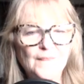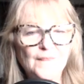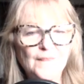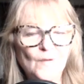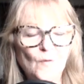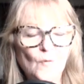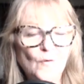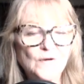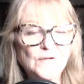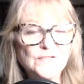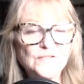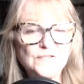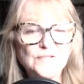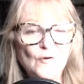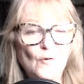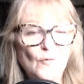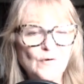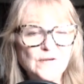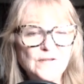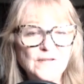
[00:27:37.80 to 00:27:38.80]
or
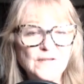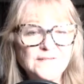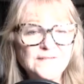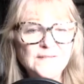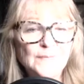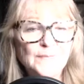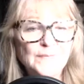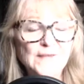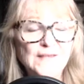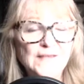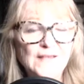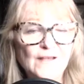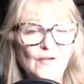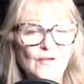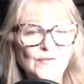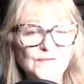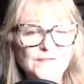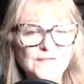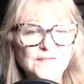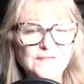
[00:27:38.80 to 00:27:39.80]
done something
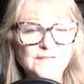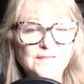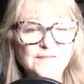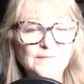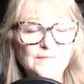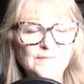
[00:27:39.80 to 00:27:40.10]
else,